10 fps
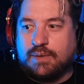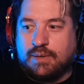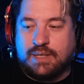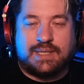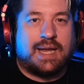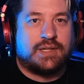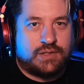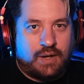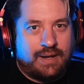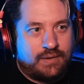guitar
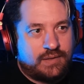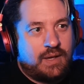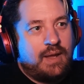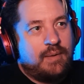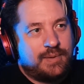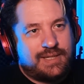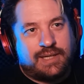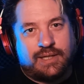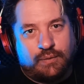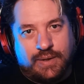styles,
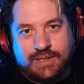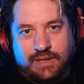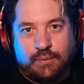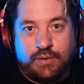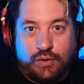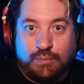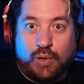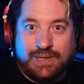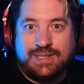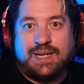particularly recently with new
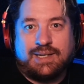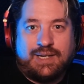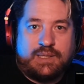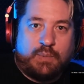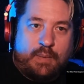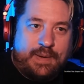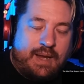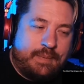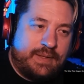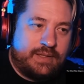modern techniques popping
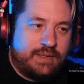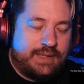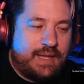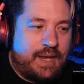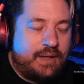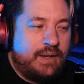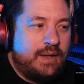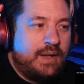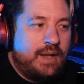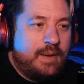up and things like that.
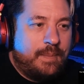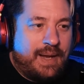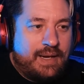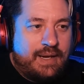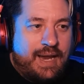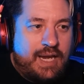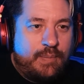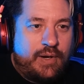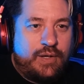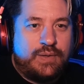But
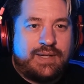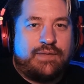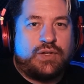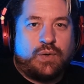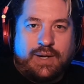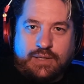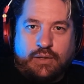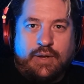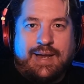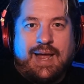anybody who's ever tried to
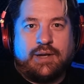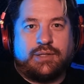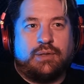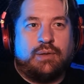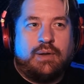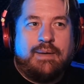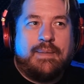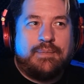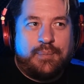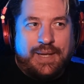learn how to
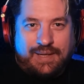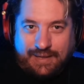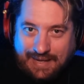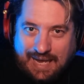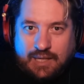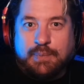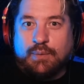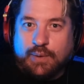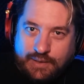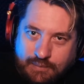pick a gallopy
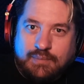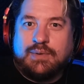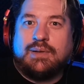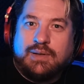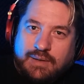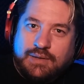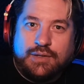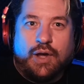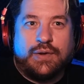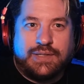rhythm
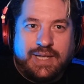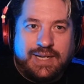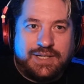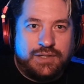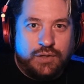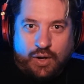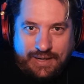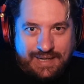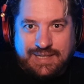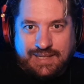knows that it's not
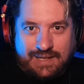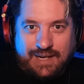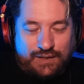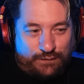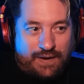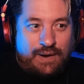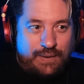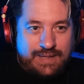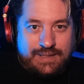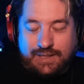easy. It's far
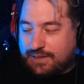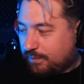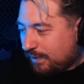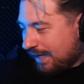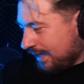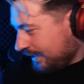easier to play a